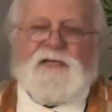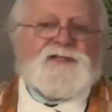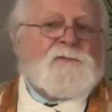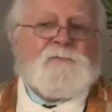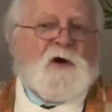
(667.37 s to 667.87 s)
be
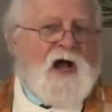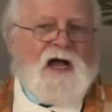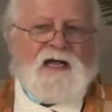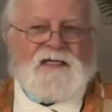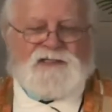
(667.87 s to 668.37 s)

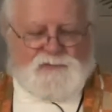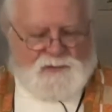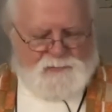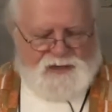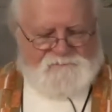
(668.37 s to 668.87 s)
surprised
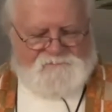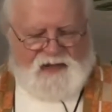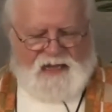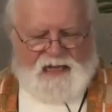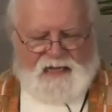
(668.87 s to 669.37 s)
when we
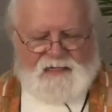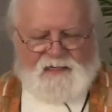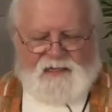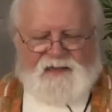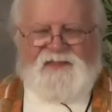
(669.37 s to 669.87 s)

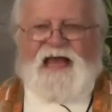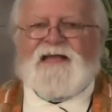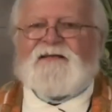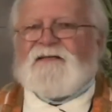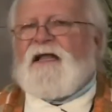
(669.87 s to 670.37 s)
find
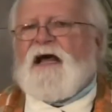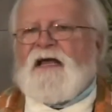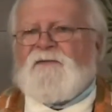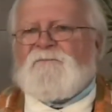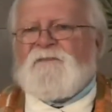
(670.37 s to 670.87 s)
that
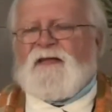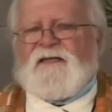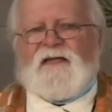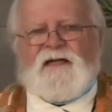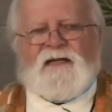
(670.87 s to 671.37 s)
life
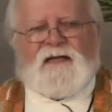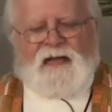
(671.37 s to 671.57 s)
in